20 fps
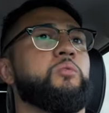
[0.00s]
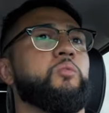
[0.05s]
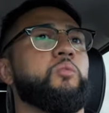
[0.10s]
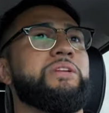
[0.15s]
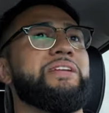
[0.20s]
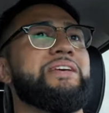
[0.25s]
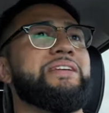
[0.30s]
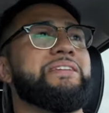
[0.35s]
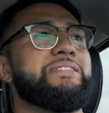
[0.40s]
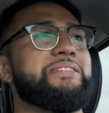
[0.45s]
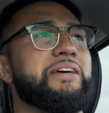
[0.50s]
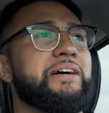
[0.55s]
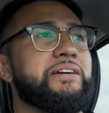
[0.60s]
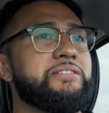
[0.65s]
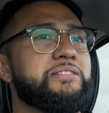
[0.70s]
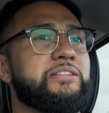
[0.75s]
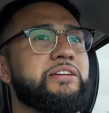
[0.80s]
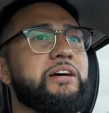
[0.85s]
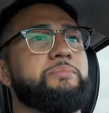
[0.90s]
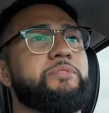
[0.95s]
when it
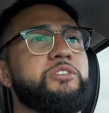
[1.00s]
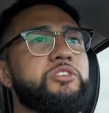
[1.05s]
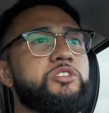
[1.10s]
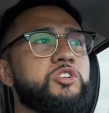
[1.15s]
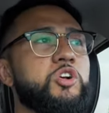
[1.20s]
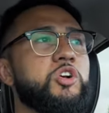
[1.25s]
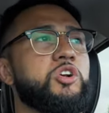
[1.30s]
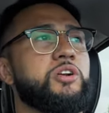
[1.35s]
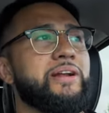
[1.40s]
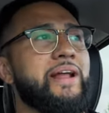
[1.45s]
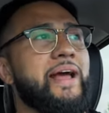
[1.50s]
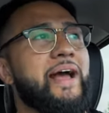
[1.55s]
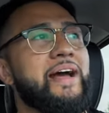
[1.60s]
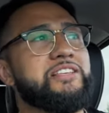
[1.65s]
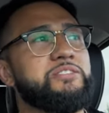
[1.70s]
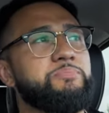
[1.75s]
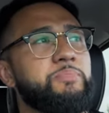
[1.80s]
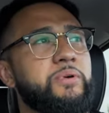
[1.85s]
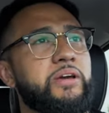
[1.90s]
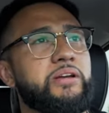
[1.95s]
does come to certain
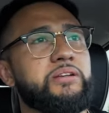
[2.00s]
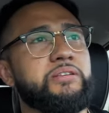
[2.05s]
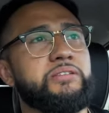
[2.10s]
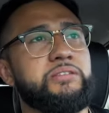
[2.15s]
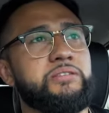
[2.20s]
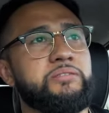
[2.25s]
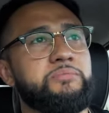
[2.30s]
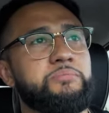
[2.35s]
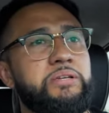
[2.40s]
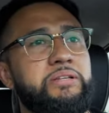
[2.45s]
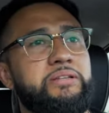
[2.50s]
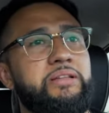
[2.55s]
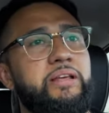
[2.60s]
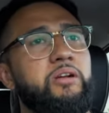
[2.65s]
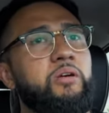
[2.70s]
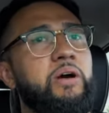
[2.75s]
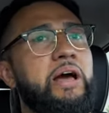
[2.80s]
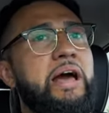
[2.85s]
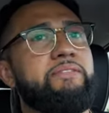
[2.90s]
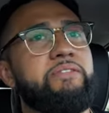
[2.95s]
aspects, I mean,
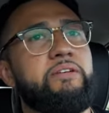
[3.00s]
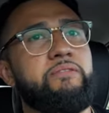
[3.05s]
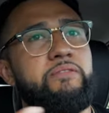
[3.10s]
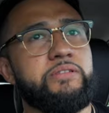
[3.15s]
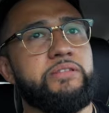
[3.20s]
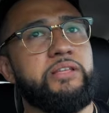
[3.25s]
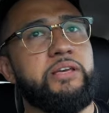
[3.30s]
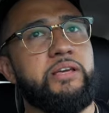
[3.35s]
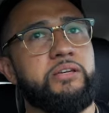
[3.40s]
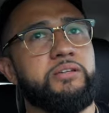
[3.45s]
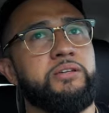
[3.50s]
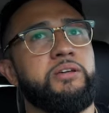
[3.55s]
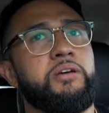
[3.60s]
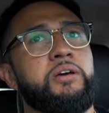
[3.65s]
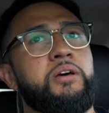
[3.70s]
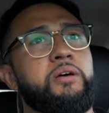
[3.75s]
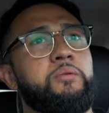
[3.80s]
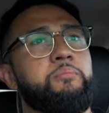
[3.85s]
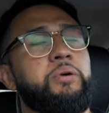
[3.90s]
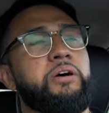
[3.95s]
they don't have everything,
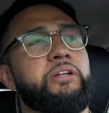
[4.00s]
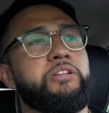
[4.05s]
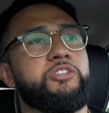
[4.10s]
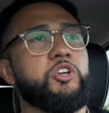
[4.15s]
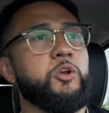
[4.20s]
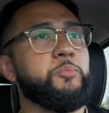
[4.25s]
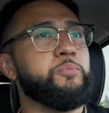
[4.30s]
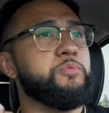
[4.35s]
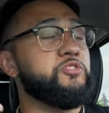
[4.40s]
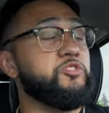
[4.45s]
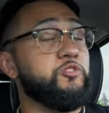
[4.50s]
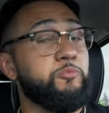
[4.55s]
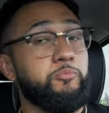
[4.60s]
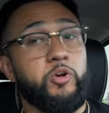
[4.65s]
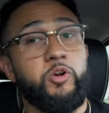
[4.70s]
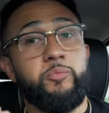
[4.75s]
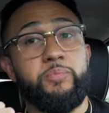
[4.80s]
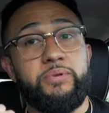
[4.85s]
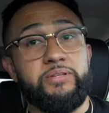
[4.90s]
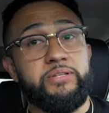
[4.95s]
but in terms of
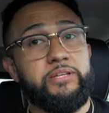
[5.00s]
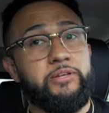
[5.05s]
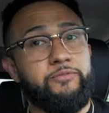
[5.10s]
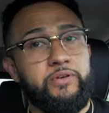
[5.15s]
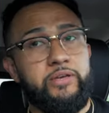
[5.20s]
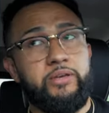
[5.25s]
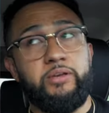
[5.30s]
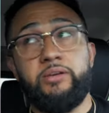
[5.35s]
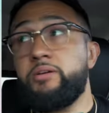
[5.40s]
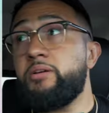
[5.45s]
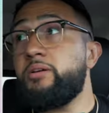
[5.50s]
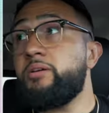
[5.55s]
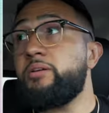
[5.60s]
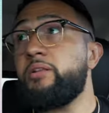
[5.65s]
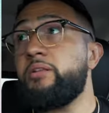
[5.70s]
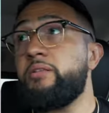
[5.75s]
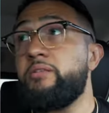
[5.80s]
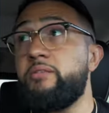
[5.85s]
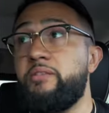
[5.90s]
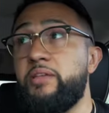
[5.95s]
suburban living,
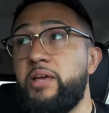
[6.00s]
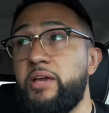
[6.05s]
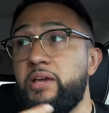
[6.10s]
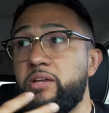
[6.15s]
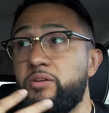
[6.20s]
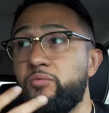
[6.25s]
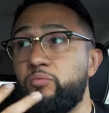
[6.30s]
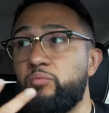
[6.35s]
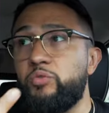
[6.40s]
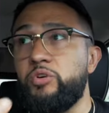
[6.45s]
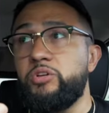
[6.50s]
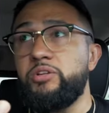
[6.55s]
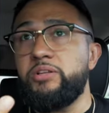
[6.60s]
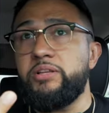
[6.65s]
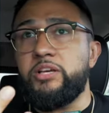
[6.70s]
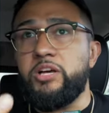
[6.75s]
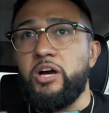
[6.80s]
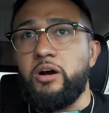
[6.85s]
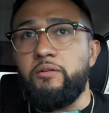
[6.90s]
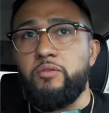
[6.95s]
they can
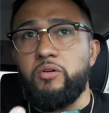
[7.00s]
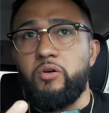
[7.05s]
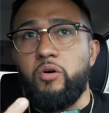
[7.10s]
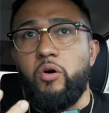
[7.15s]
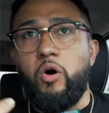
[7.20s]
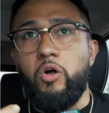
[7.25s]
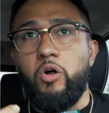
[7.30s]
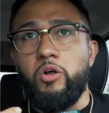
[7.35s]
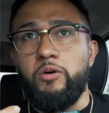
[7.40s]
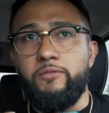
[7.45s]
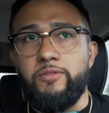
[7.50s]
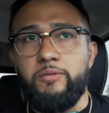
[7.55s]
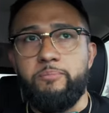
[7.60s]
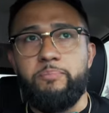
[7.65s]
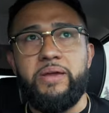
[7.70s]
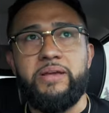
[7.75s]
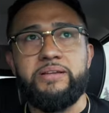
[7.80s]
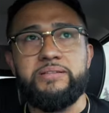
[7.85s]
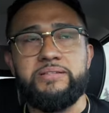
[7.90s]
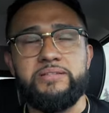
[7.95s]
really cover all of the
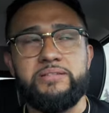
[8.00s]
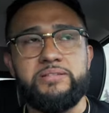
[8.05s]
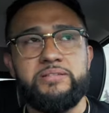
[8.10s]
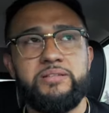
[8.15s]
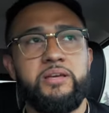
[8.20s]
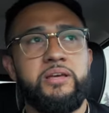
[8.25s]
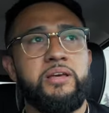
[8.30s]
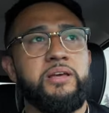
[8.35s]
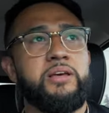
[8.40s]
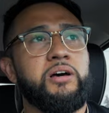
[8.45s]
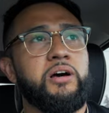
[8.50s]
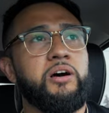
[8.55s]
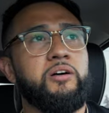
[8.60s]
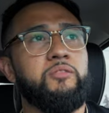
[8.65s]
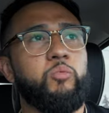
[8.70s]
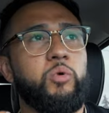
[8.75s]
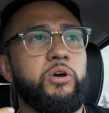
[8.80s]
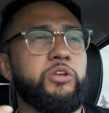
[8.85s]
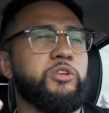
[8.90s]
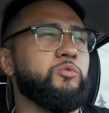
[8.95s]
basis
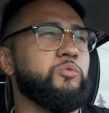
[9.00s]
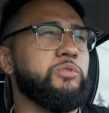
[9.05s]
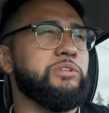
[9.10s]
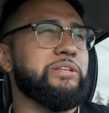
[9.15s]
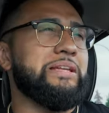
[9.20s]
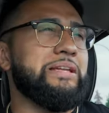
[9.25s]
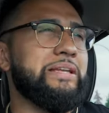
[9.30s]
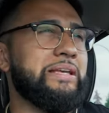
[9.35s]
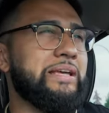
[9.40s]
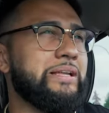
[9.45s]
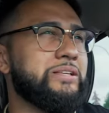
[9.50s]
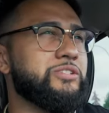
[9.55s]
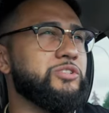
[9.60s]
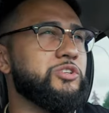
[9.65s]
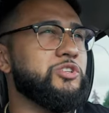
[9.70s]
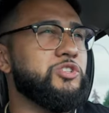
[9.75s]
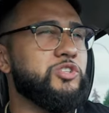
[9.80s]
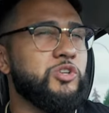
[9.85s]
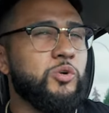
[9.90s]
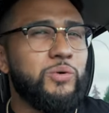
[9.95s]
of what you really need.
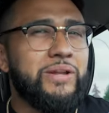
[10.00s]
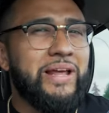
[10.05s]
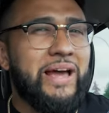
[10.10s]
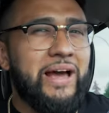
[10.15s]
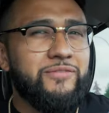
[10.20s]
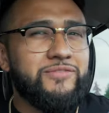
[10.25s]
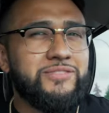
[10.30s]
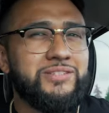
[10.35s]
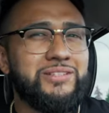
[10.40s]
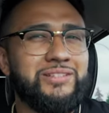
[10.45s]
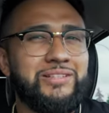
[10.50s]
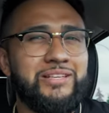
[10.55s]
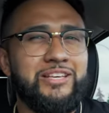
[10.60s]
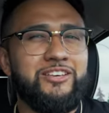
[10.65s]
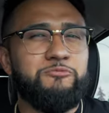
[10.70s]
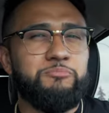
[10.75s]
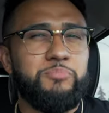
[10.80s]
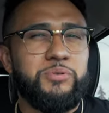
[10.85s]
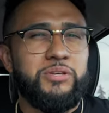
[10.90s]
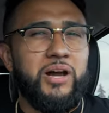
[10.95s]
So you don't have to
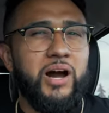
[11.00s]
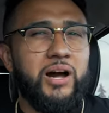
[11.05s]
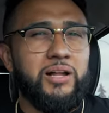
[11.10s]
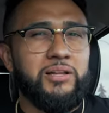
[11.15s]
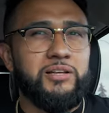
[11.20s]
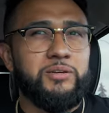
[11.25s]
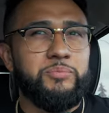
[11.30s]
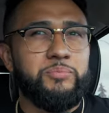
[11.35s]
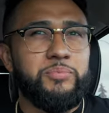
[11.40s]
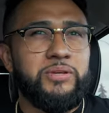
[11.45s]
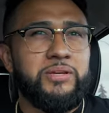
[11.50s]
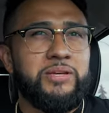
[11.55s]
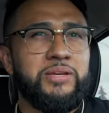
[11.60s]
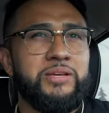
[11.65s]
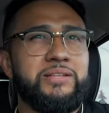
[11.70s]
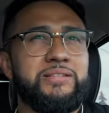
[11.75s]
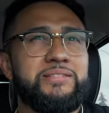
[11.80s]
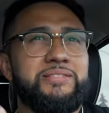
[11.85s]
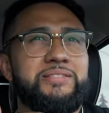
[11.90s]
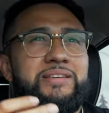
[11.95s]
leave Puyallup
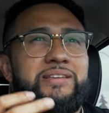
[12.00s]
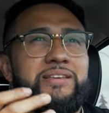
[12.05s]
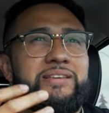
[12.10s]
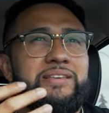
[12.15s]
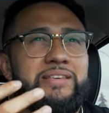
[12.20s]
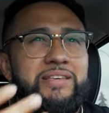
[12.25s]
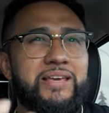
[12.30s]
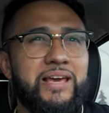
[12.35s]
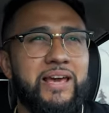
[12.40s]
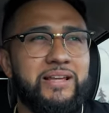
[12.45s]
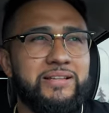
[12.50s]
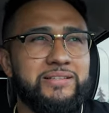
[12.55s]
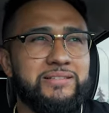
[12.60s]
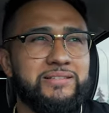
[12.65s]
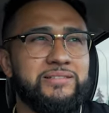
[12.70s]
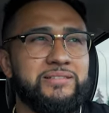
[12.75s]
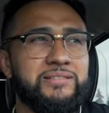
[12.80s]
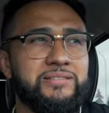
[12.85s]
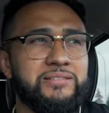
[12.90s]
to get